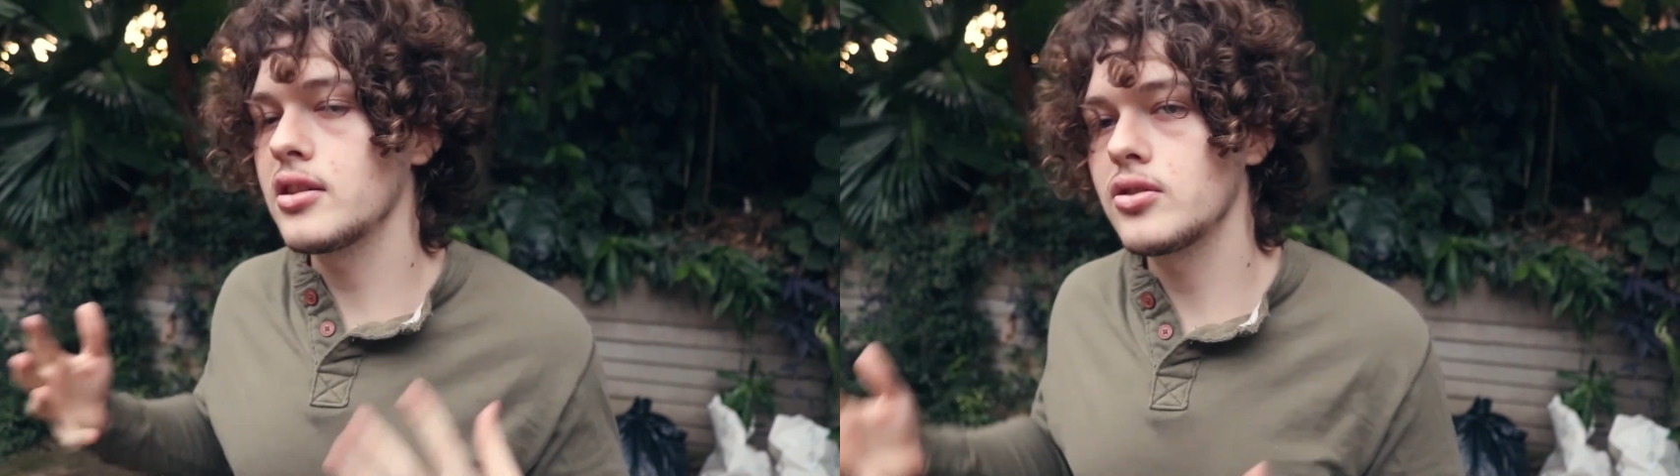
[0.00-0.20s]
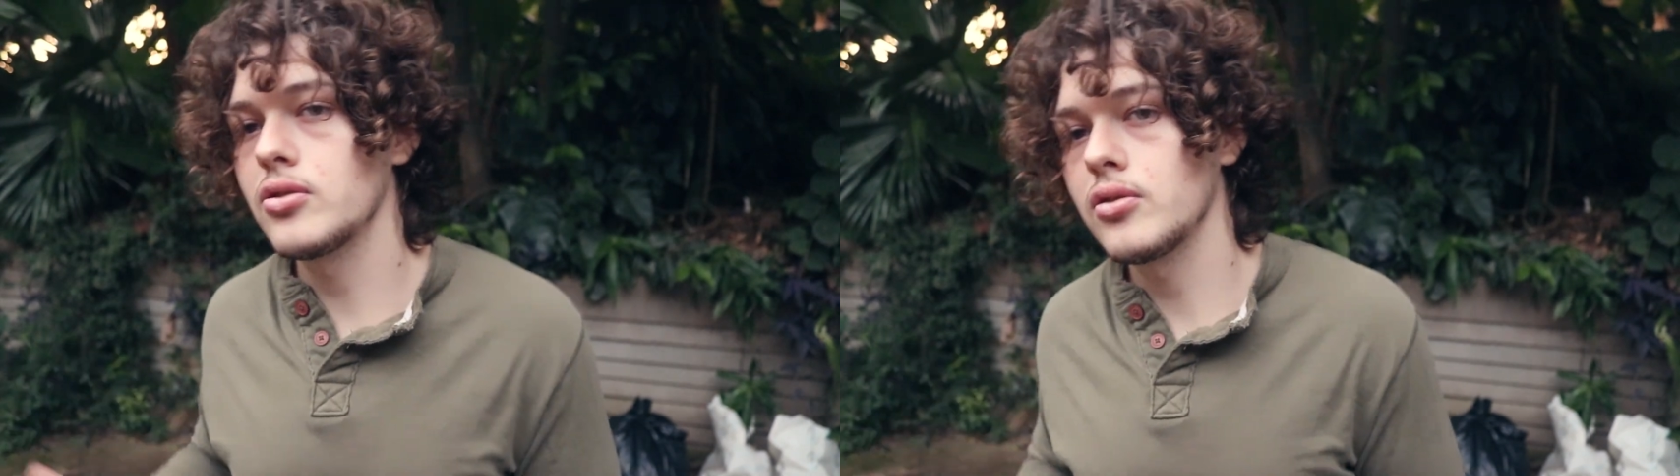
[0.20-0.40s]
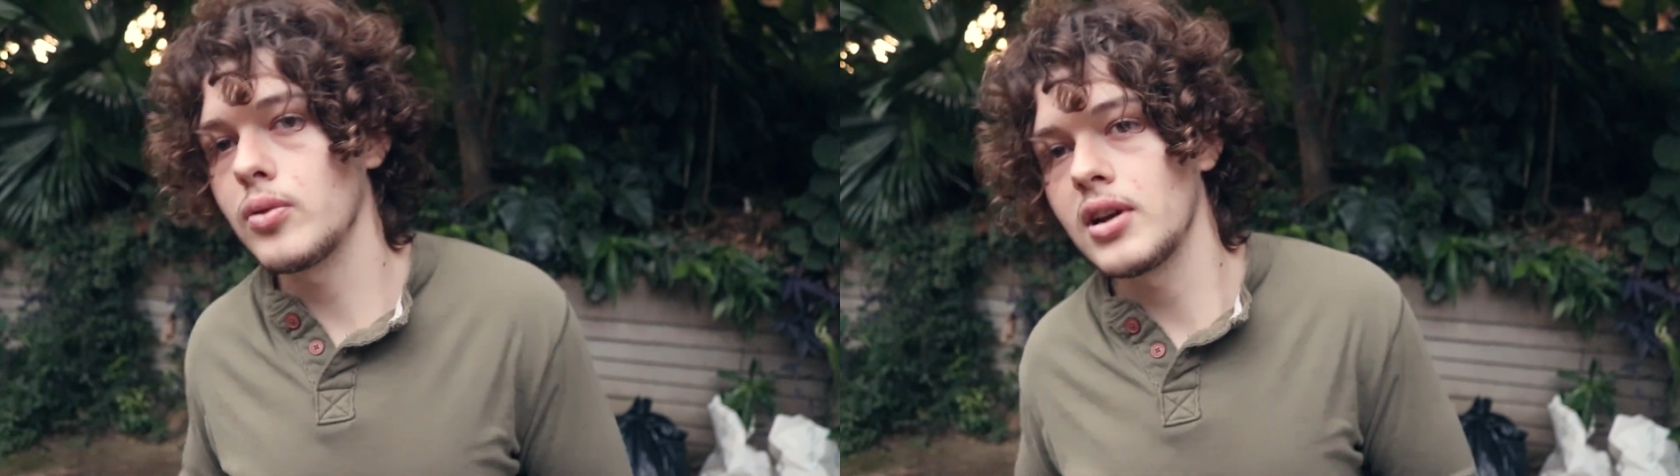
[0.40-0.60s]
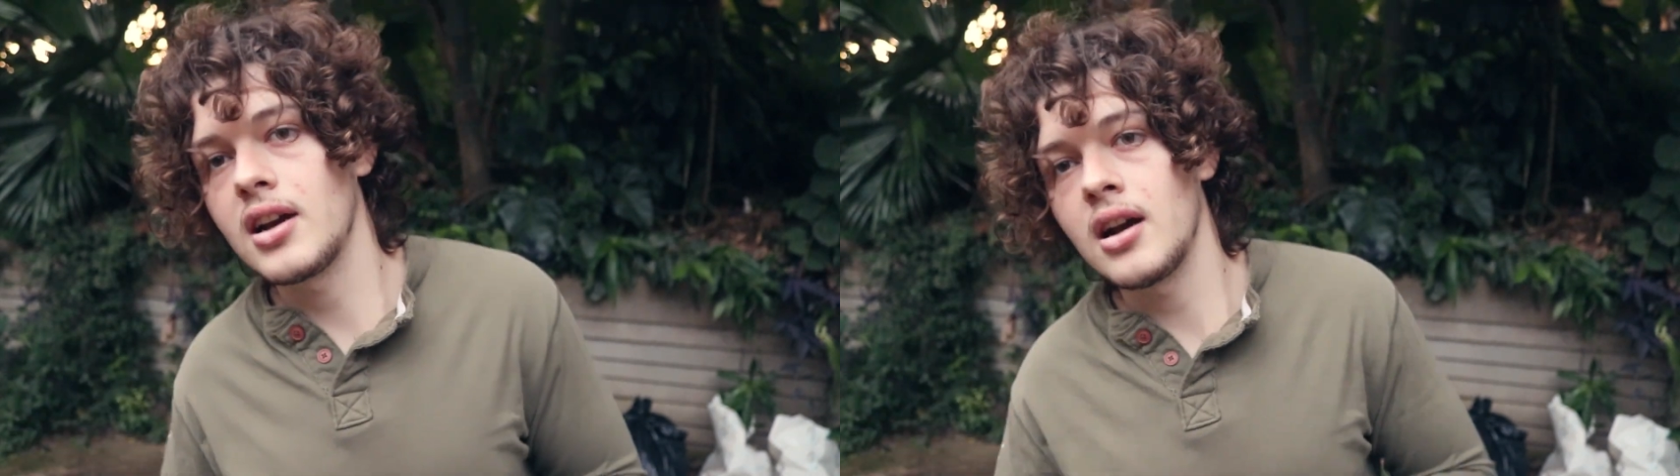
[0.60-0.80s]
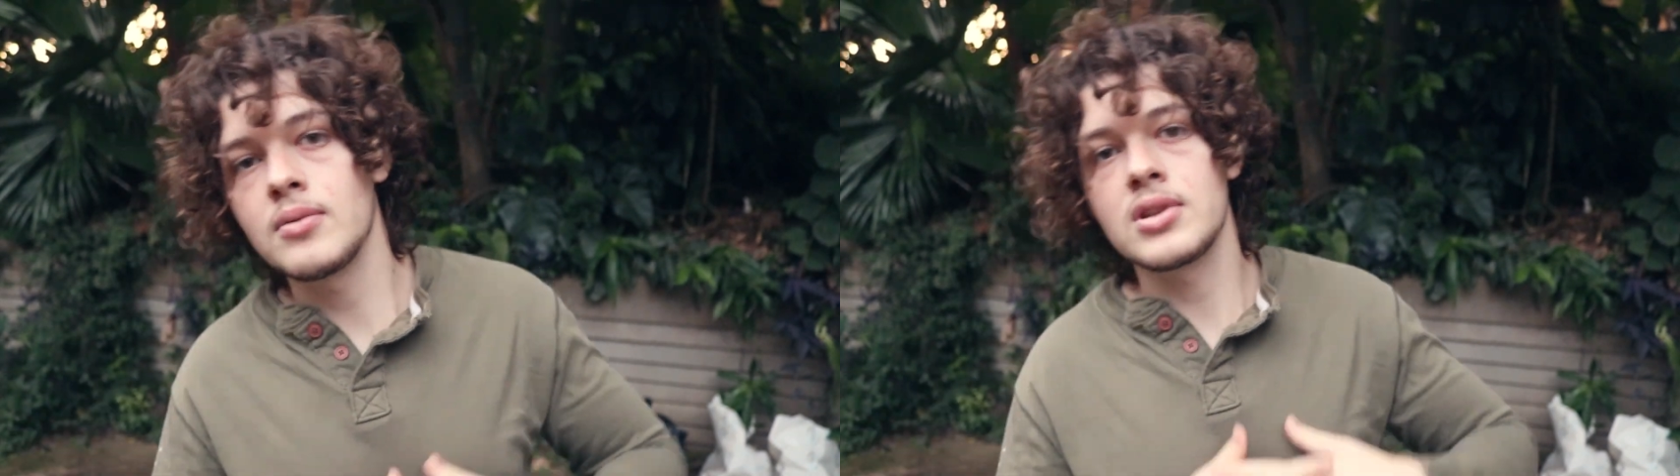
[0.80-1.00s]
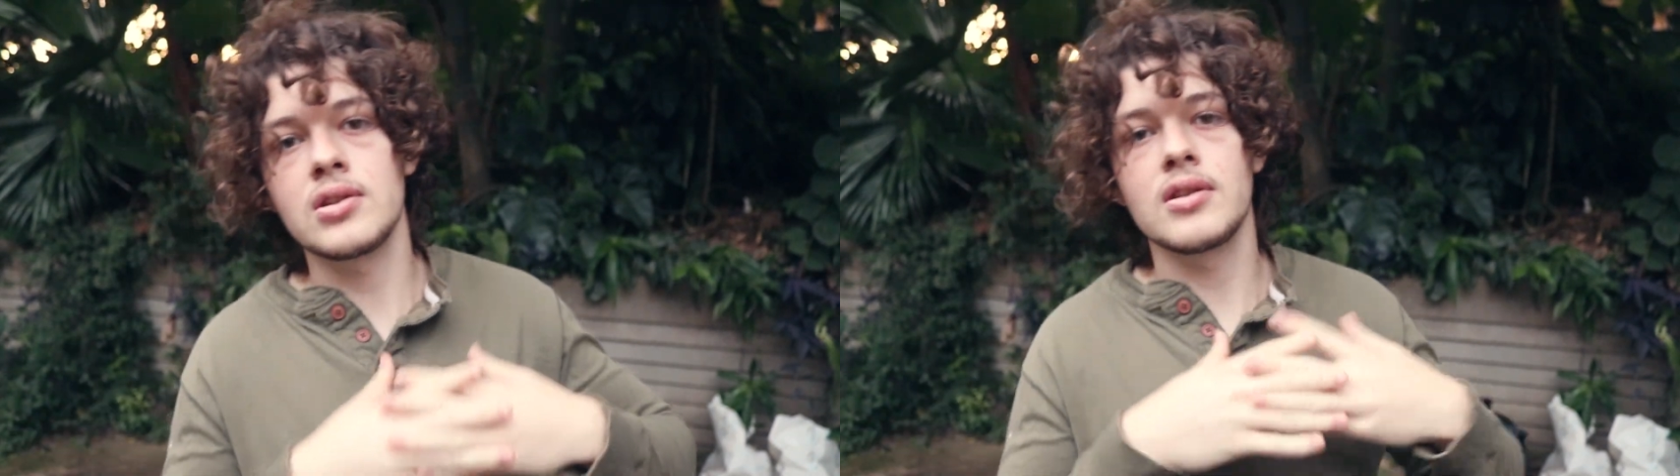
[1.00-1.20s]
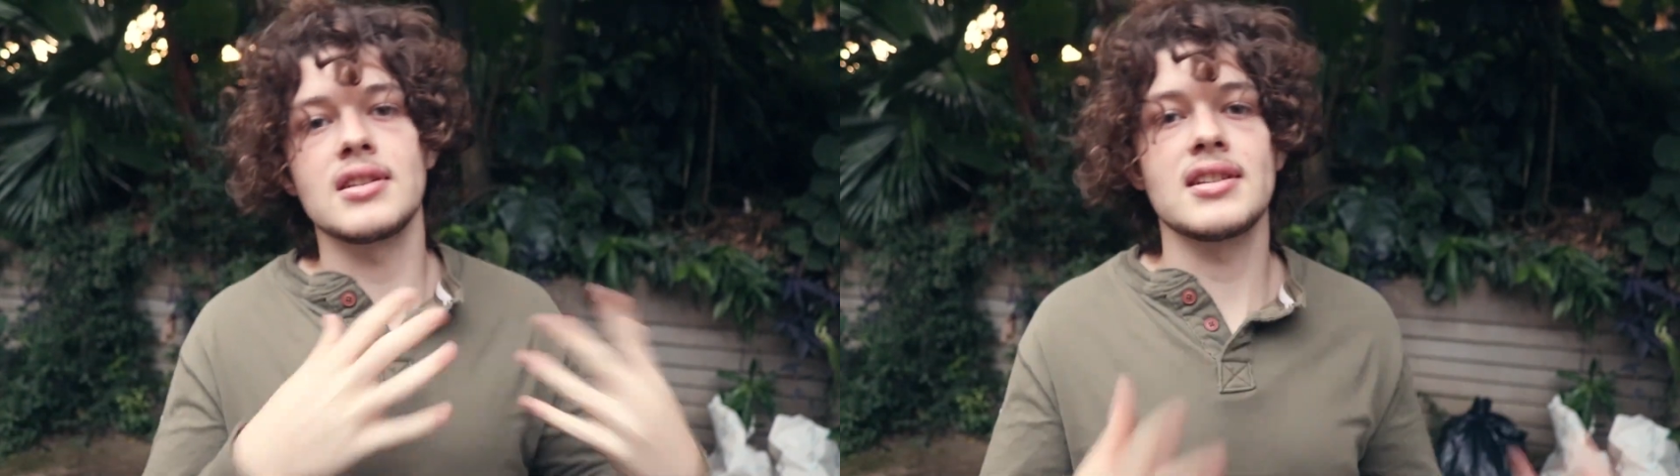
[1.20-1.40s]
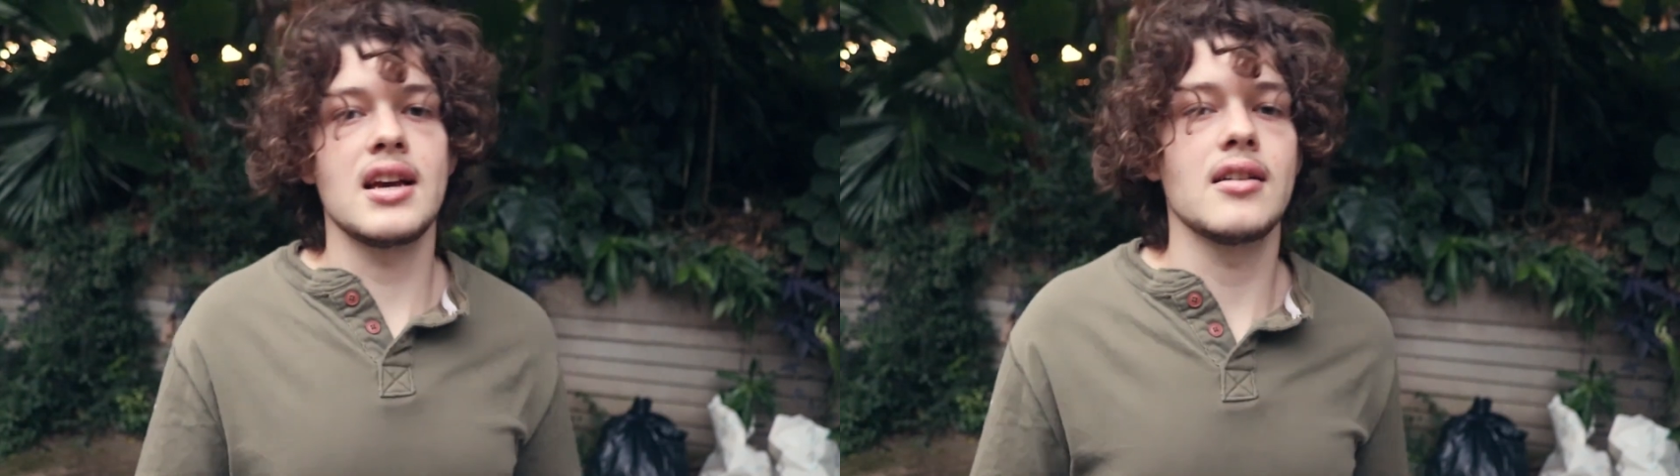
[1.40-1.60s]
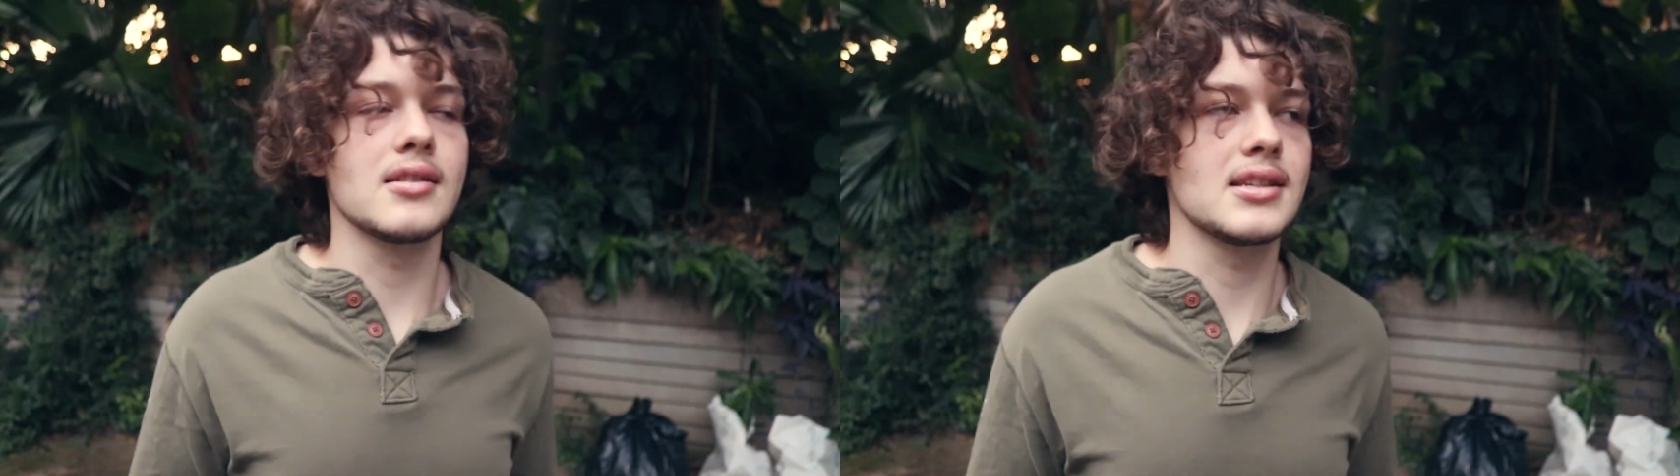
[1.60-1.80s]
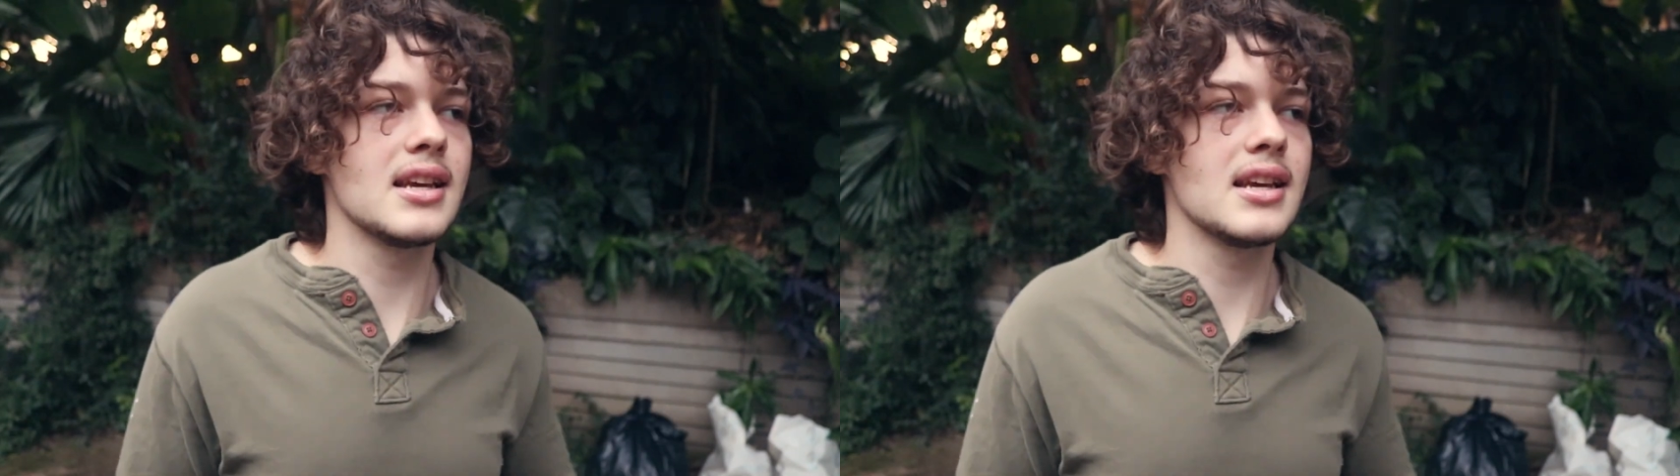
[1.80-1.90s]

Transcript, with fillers: the truth when it comes to the sales.